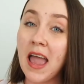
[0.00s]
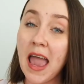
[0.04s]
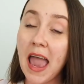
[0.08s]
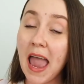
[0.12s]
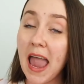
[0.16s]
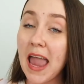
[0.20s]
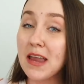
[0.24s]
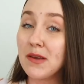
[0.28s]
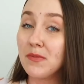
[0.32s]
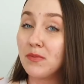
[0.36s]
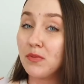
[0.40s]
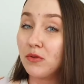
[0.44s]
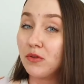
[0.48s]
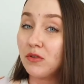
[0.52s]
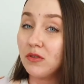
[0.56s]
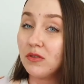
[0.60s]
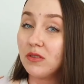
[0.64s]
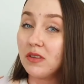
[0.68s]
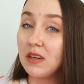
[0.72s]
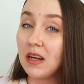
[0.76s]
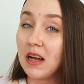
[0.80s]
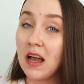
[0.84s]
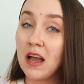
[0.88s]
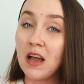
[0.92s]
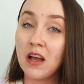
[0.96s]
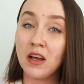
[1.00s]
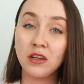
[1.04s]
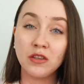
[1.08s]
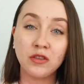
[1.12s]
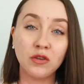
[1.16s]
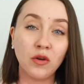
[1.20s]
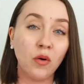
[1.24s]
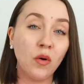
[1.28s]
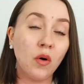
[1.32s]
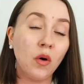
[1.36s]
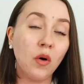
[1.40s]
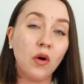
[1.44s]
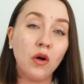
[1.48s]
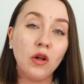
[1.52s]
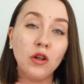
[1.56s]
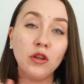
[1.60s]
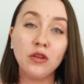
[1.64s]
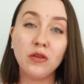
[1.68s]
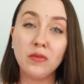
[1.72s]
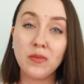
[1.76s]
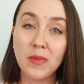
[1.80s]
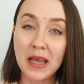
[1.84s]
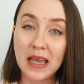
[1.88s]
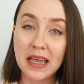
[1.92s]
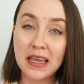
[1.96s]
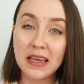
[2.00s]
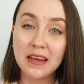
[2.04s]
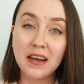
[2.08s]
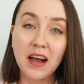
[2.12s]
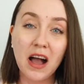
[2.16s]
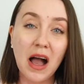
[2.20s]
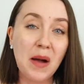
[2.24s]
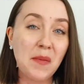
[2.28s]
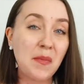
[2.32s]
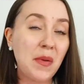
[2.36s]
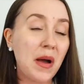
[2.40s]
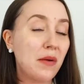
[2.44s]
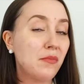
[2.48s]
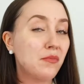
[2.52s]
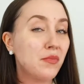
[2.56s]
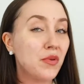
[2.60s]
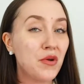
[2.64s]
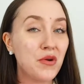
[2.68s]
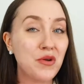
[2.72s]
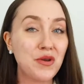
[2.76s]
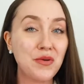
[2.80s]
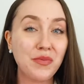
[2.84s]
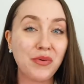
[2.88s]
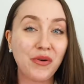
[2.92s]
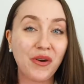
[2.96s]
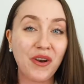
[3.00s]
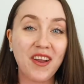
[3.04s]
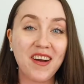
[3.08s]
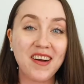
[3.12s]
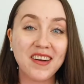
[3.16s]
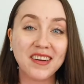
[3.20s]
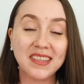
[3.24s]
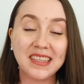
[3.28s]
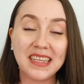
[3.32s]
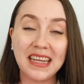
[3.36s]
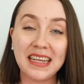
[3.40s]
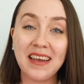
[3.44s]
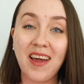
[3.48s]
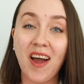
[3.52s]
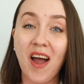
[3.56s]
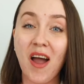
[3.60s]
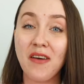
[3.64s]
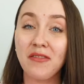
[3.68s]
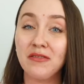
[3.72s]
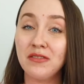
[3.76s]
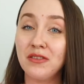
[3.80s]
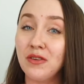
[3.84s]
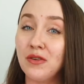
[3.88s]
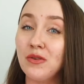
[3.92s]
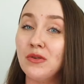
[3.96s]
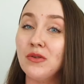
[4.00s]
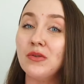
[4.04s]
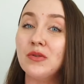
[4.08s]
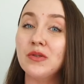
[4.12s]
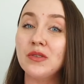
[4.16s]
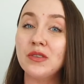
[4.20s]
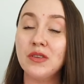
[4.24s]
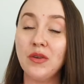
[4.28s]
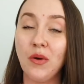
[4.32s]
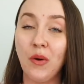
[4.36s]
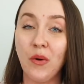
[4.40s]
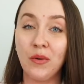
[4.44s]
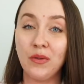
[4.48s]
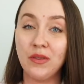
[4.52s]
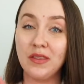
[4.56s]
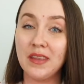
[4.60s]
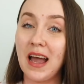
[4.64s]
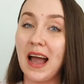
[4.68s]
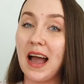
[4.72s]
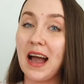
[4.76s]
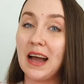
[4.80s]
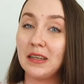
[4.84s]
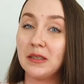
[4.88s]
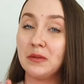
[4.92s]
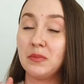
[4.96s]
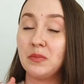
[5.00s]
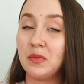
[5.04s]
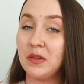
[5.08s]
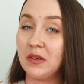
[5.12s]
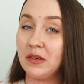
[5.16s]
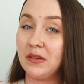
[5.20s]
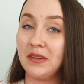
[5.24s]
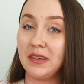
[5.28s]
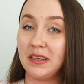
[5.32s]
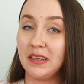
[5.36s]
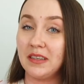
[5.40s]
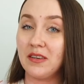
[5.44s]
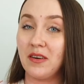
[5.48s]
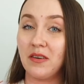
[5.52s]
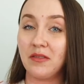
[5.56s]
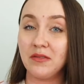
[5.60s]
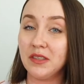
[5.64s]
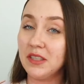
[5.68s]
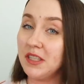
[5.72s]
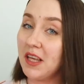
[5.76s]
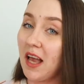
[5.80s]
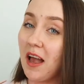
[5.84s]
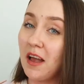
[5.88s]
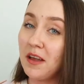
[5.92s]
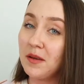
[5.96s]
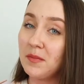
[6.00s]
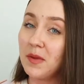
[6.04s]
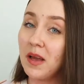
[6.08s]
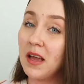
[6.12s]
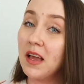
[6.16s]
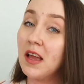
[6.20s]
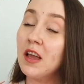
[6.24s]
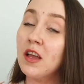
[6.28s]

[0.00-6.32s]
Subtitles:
April. So all the makeup and beauty products that I have used on that period of time.